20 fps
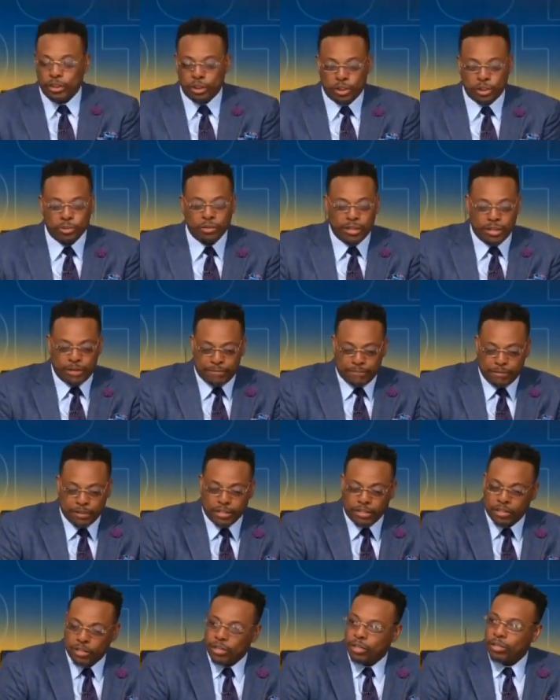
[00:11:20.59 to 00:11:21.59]
shooting and
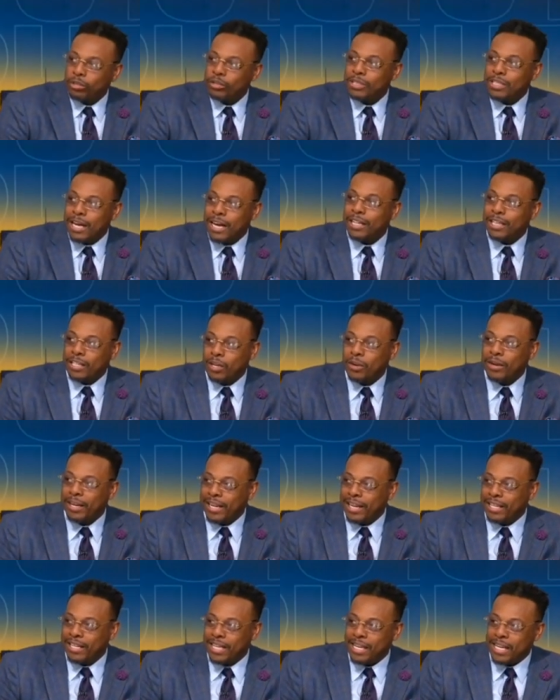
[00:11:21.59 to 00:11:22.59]
free throws kind of go
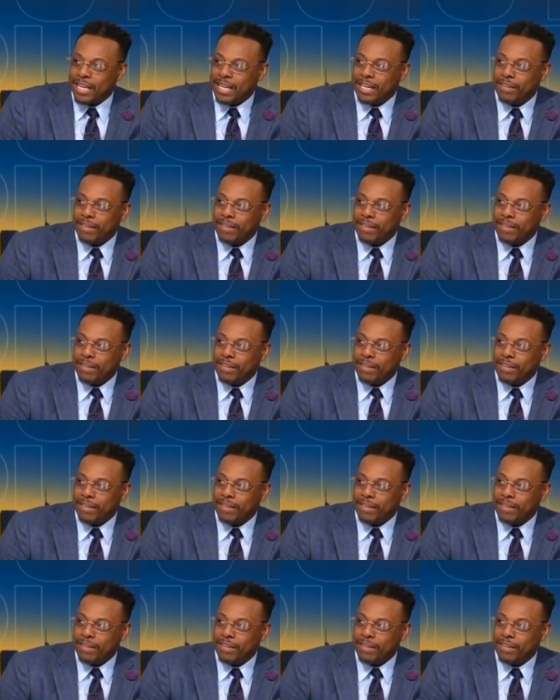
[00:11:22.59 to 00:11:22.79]
hand in hand.